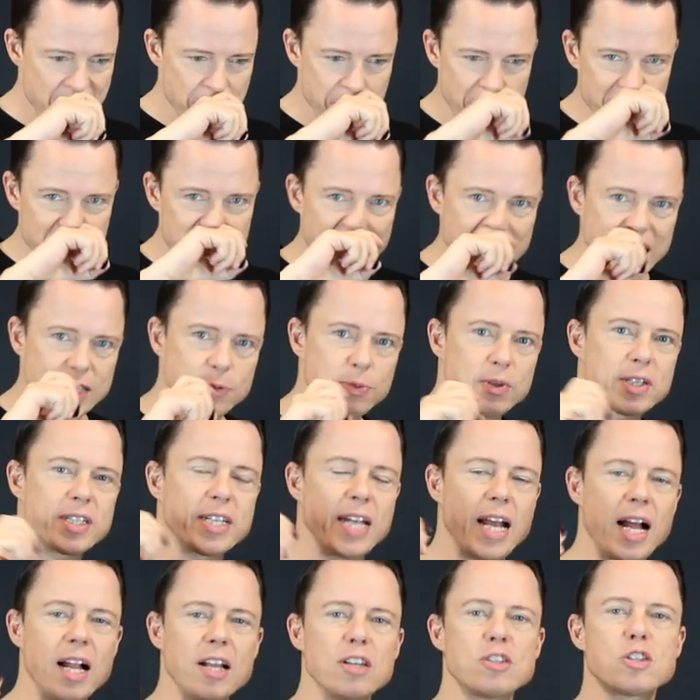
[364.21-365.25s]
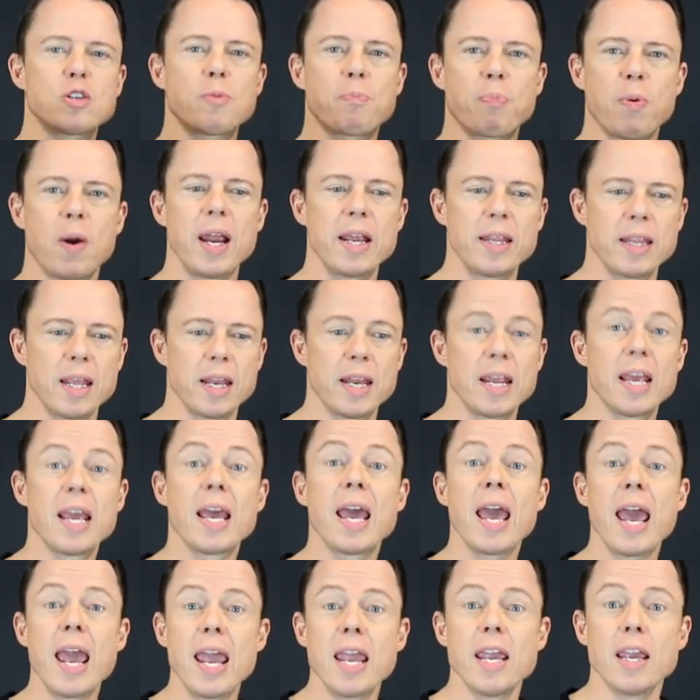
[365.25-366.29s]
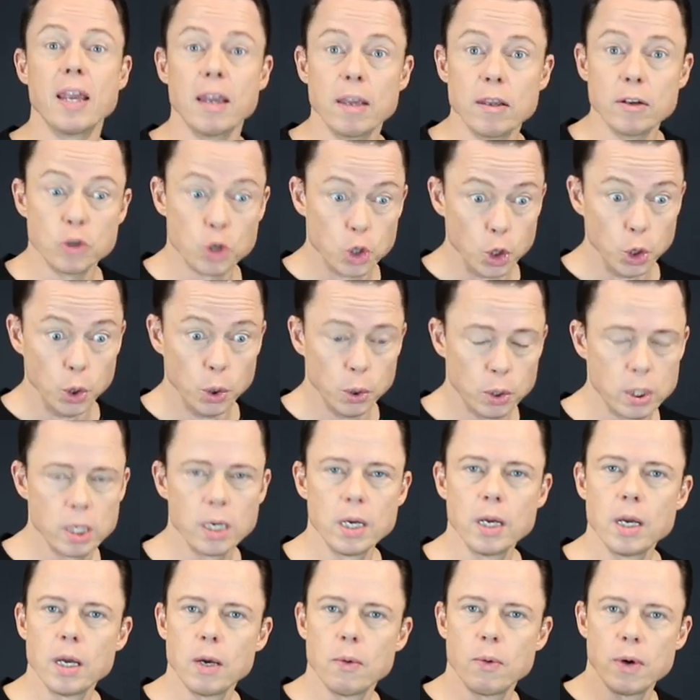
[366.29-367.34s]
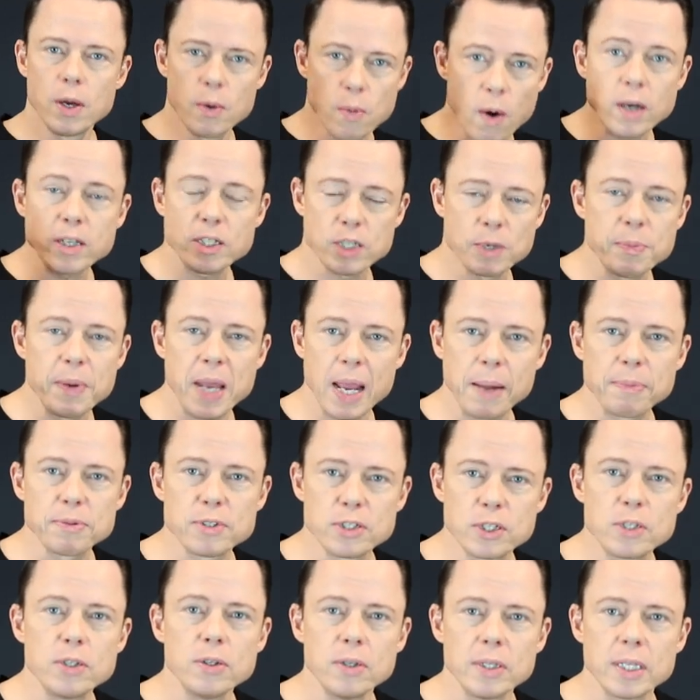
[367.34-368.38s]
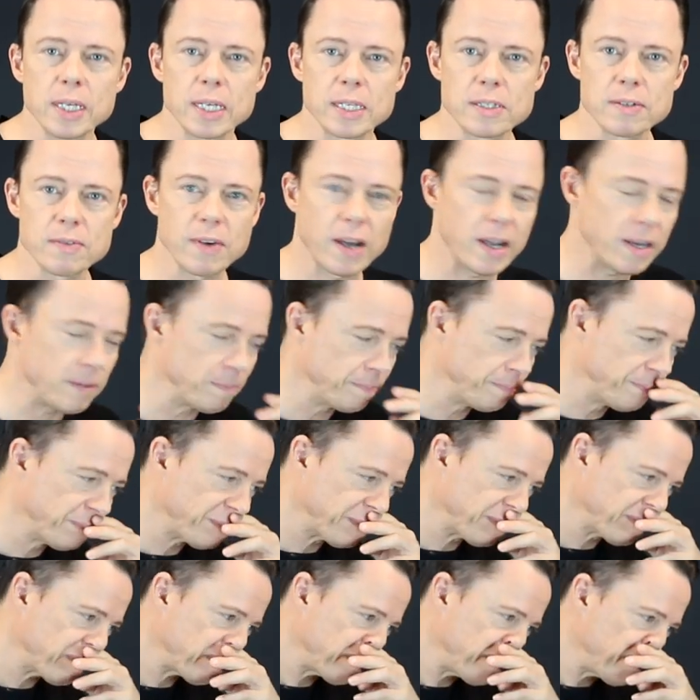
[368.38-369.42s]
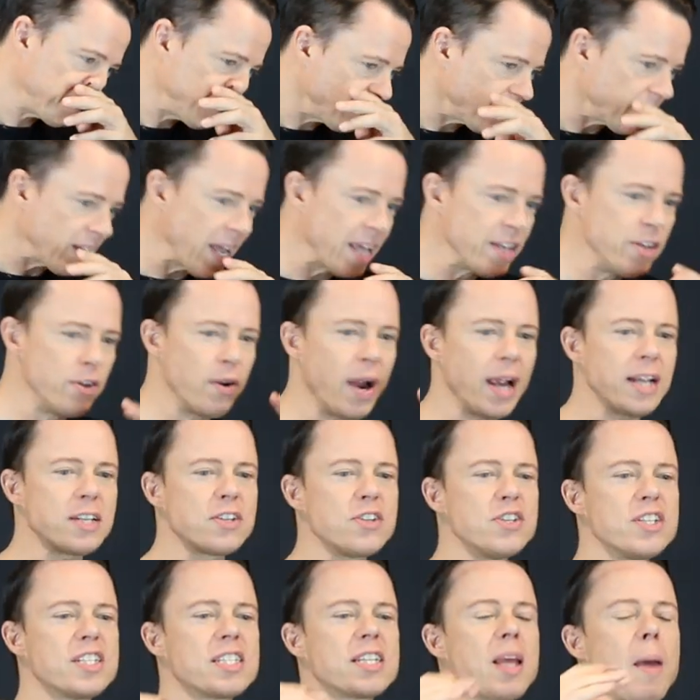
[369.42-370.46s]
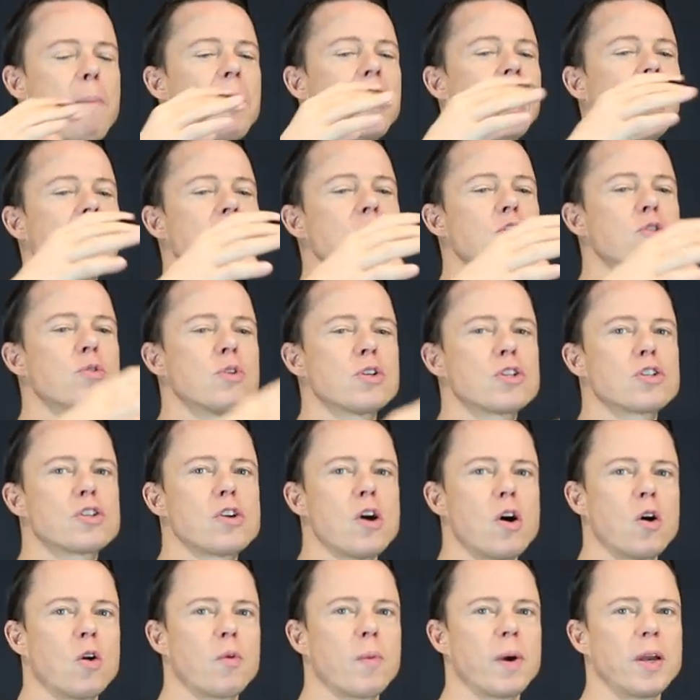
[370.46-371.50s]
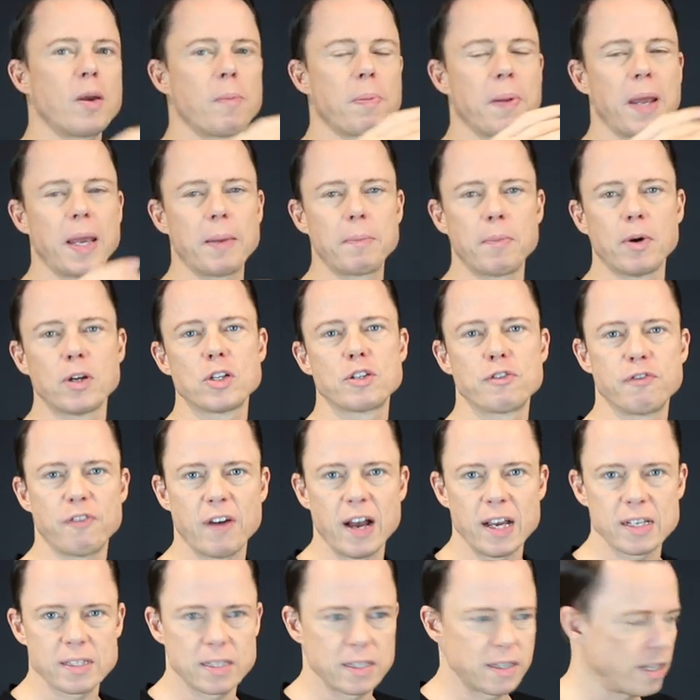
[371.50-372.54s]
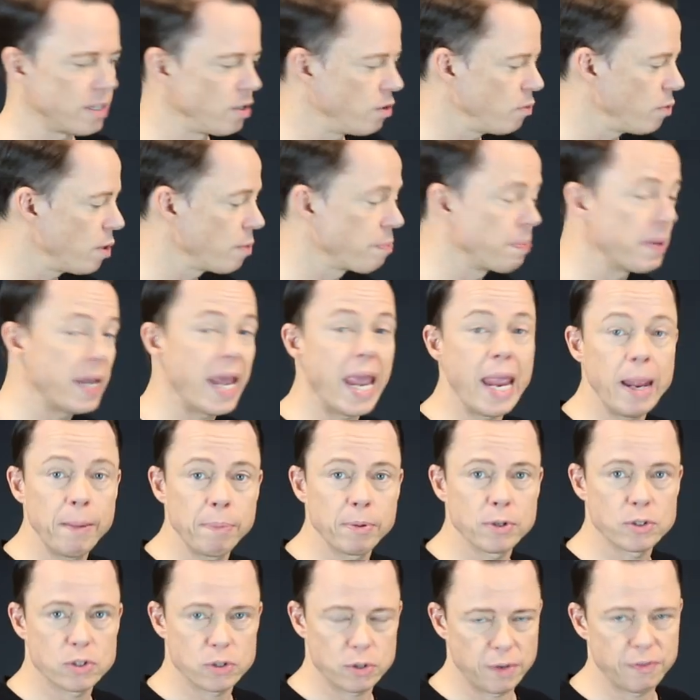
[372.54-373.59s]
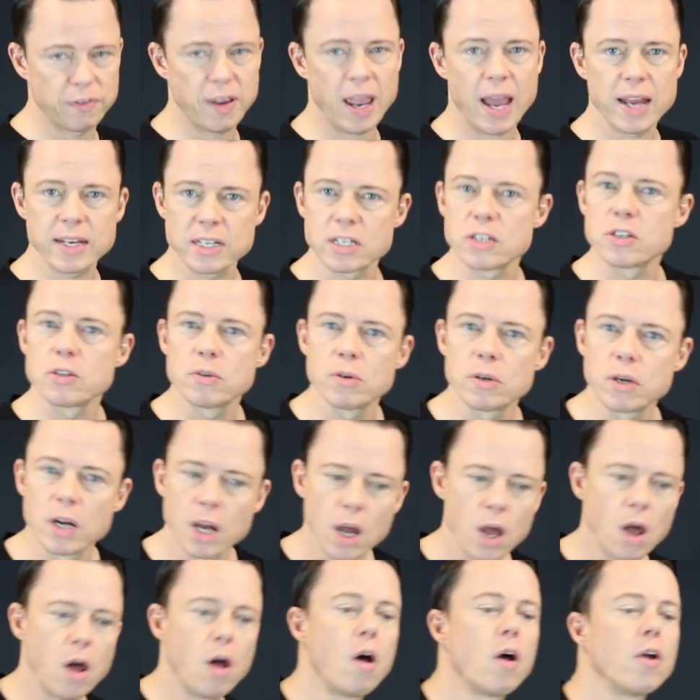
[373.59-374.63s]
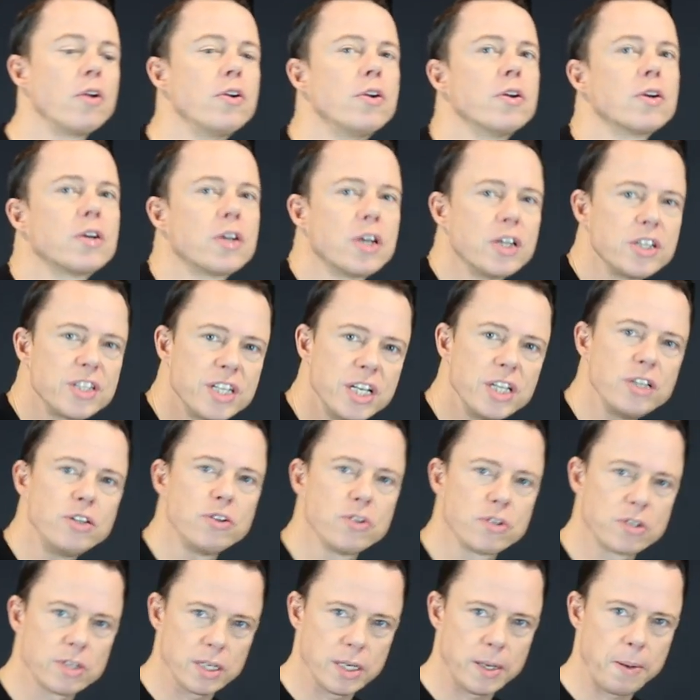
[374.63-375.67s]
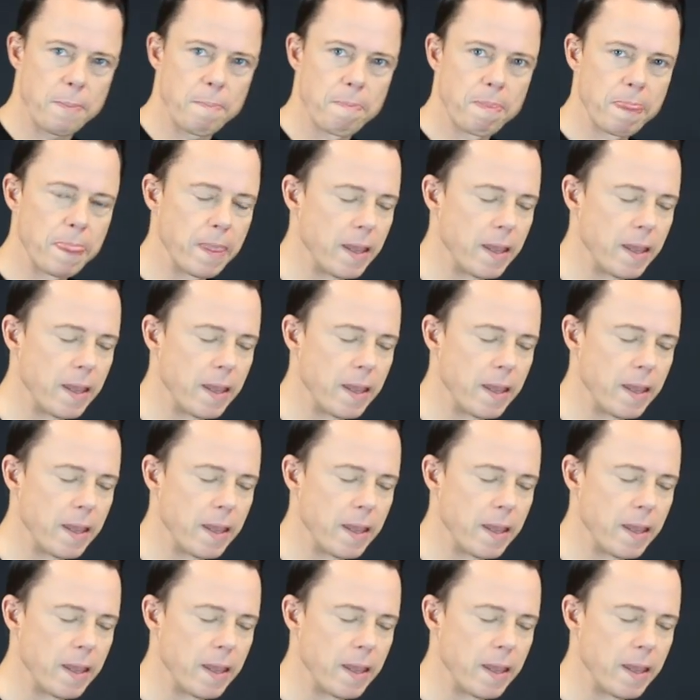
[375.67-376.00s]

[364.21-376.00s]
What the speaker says: But that's what tells the brain that, hey, dude, we want to be able to do this, right? And you're actually stepping into a zone where you're playing much faster than you would be able to if you had to do it continuously.